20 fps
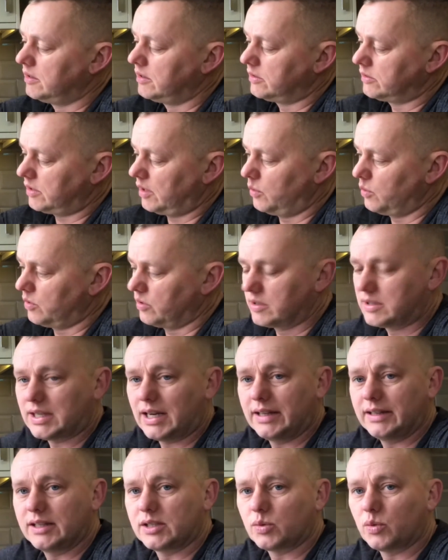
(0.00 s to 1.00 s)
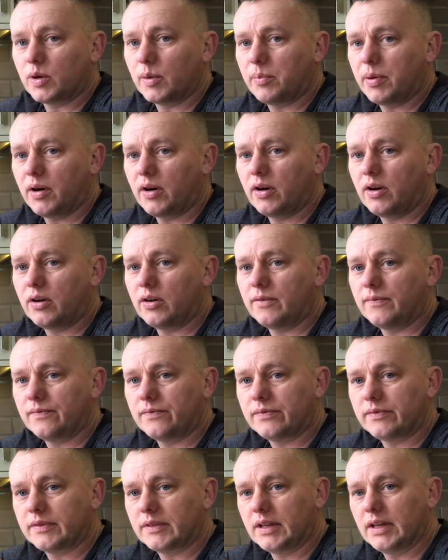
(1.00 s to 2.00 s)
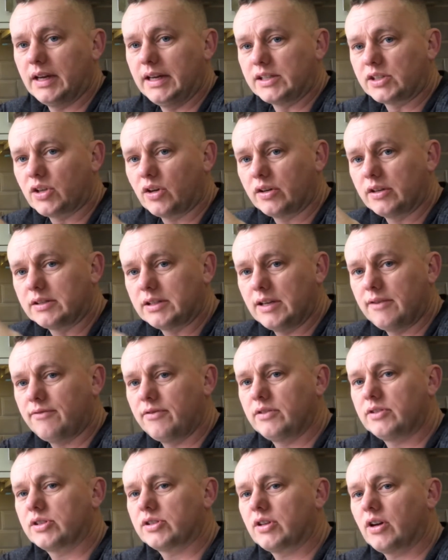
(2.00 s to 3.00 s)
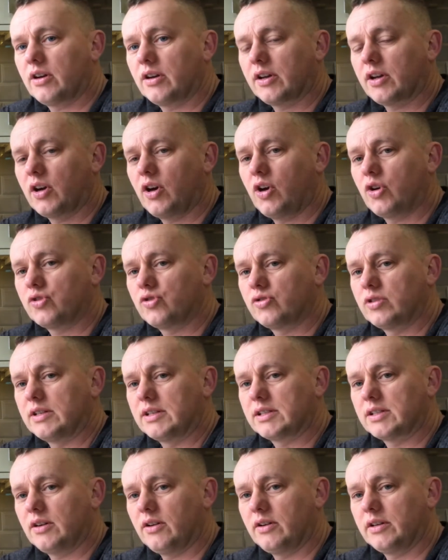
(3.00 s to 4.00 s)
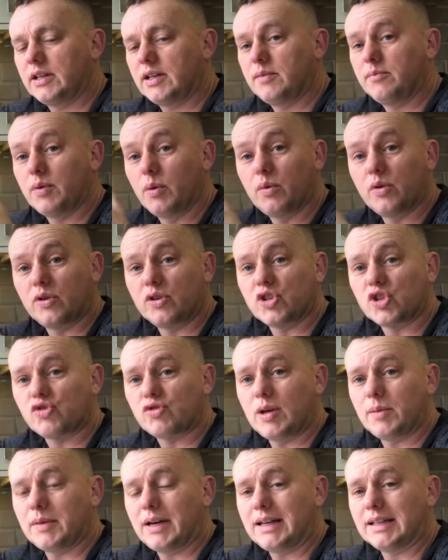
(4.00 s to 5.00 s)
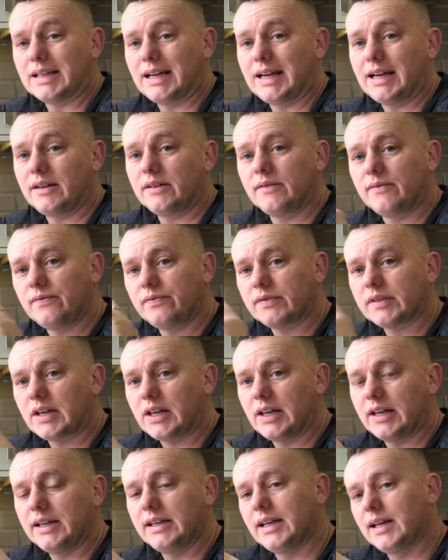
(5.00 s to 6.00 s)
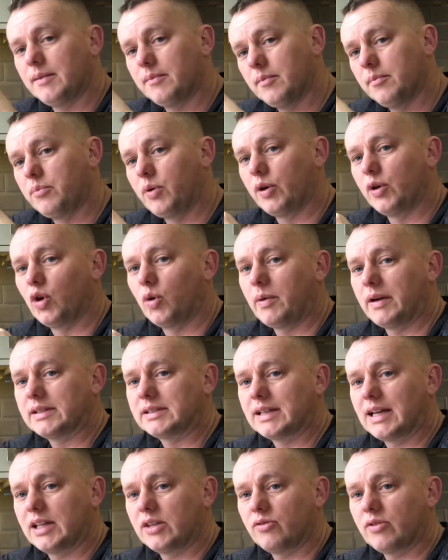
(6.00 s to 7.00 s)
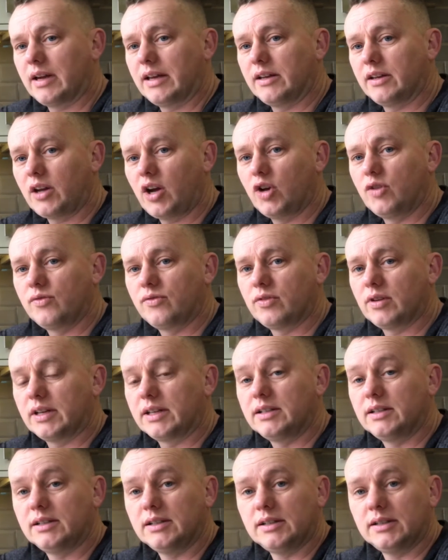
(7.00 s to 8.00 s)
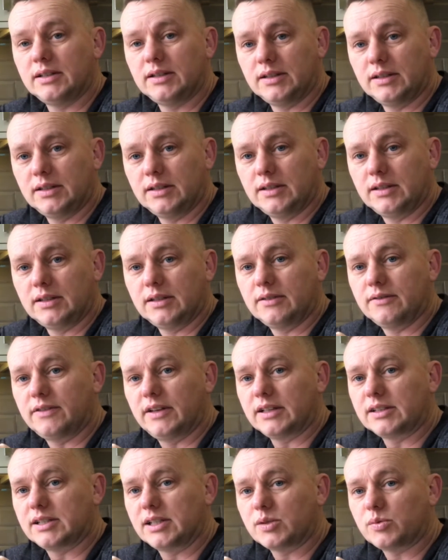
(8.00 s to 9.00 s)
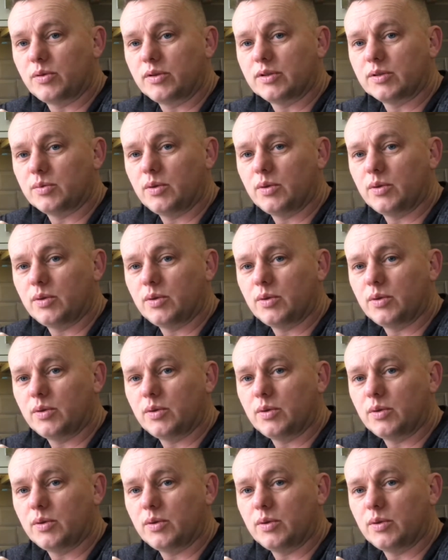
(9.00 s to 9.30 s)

So we're going to take this one apart. It's got a different style of cartridge inside it, but we're going to strip that down, clean it and put it all back together again and hopefully fix this one as